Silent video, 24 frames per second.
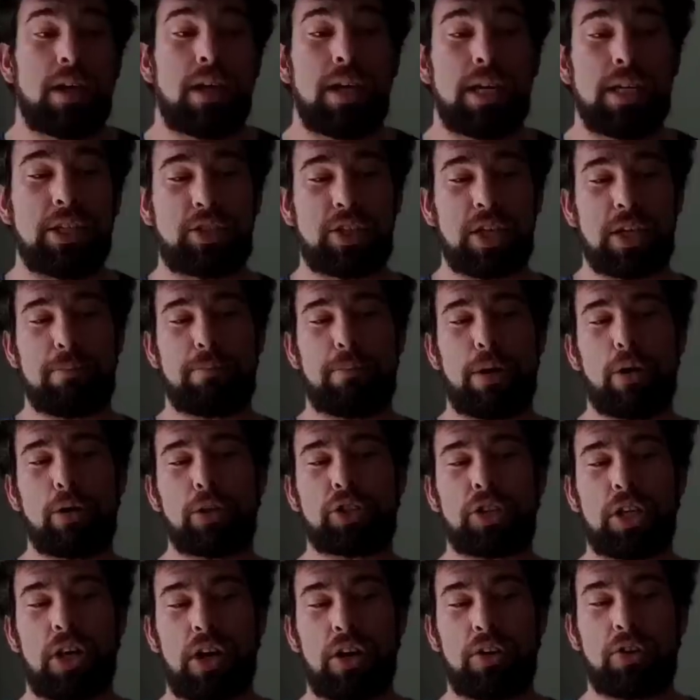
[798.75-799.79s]
Is the
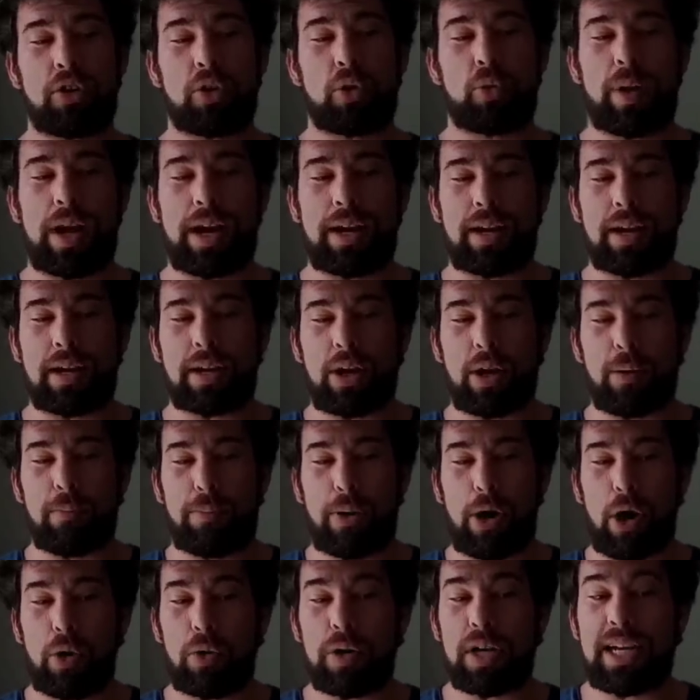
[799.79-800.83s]
most underrated
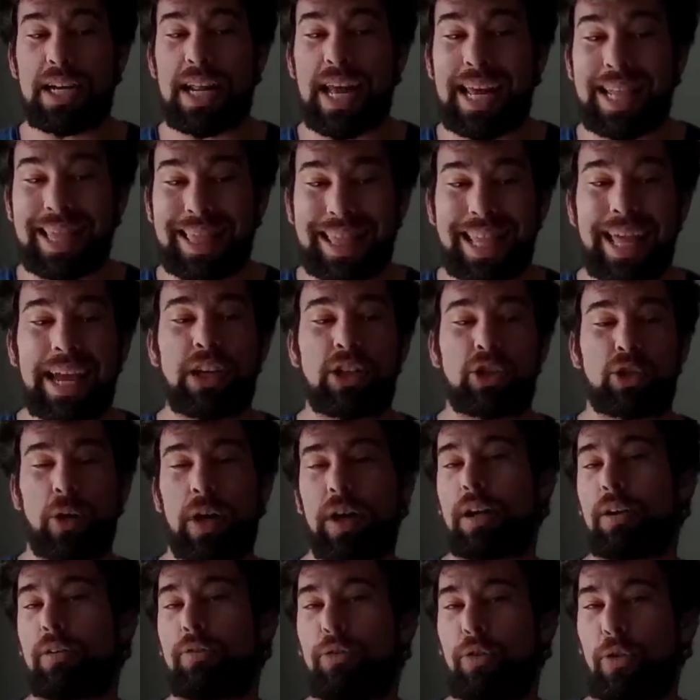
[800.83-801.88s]
component in leg
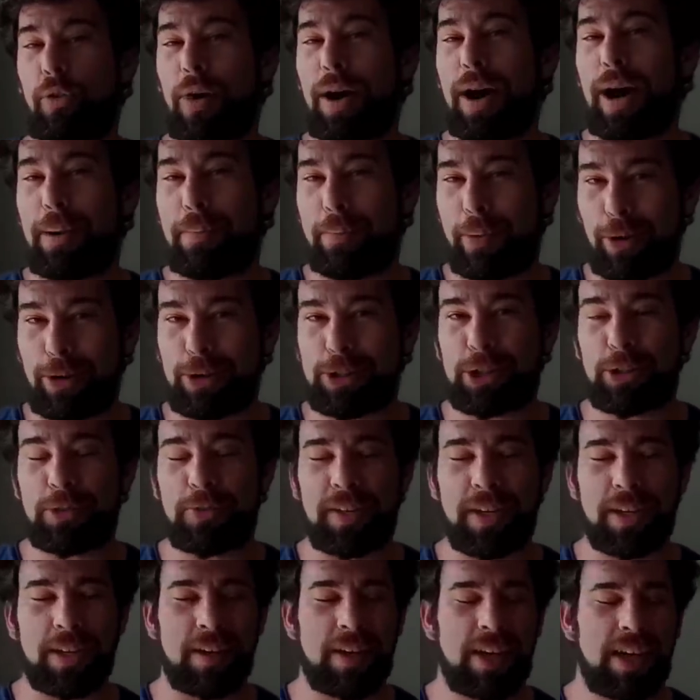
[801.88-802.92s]
training for
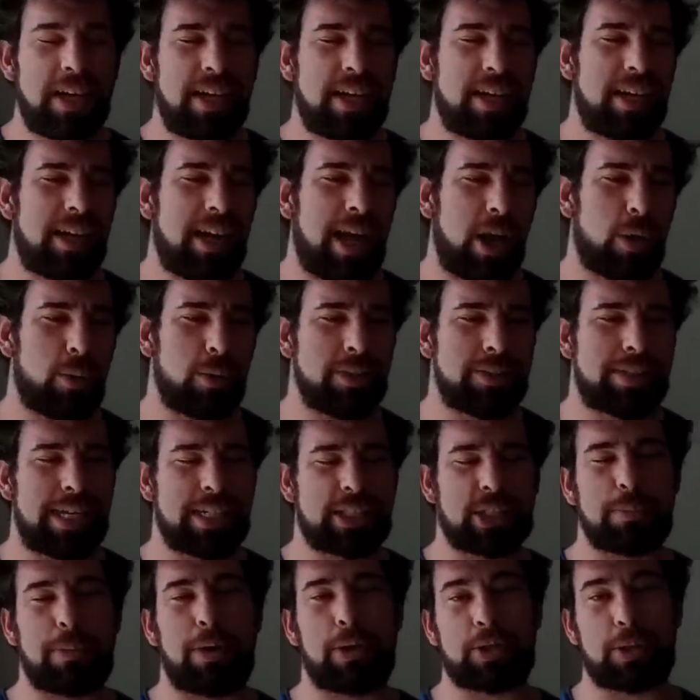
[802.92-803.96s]
hypertrophy. I wouldn't say
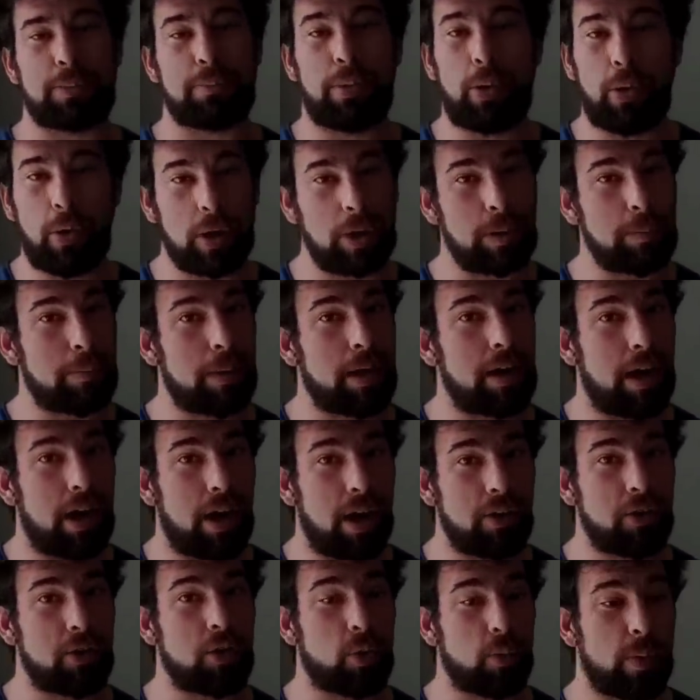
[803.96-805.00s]
it's the most important, but
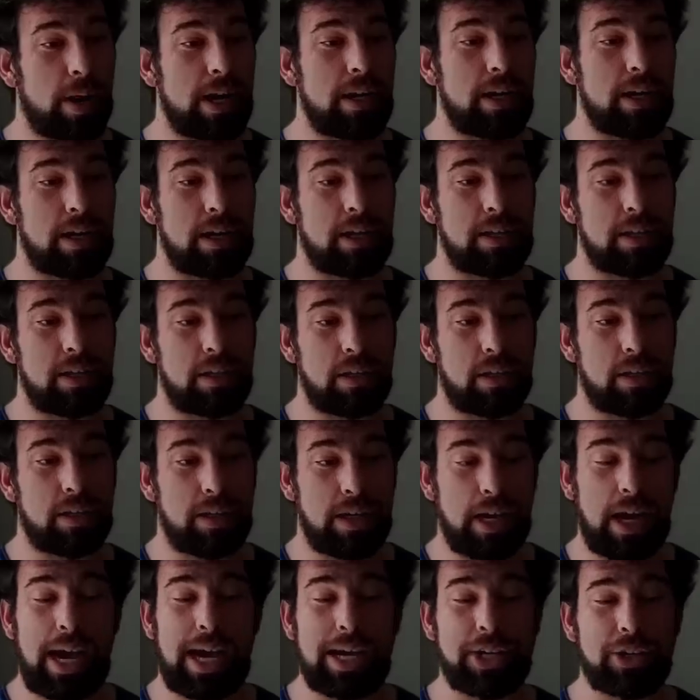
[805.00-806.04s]
underrated,
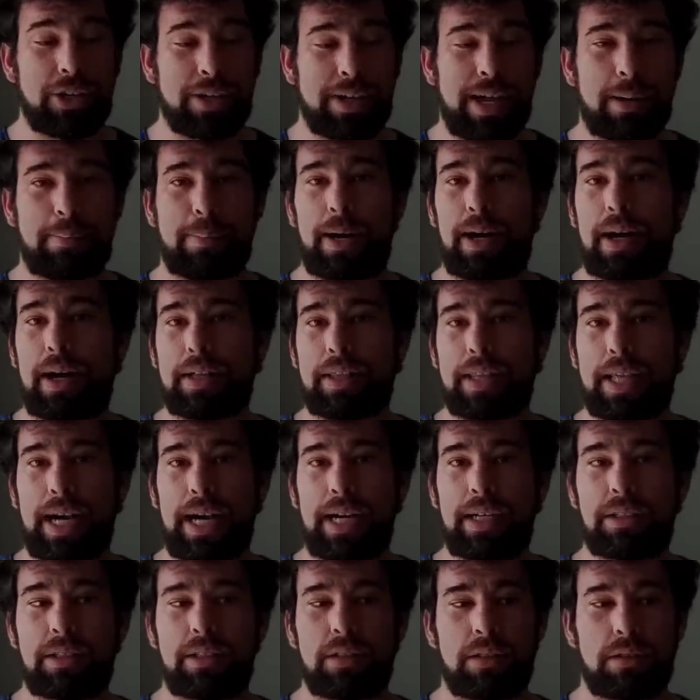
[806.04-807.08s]
yeah, I could get behind
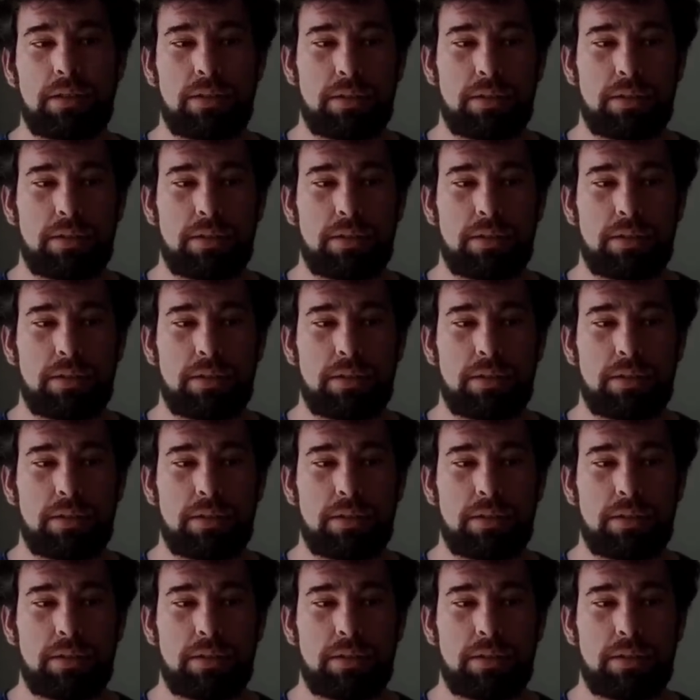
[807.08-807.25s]
that.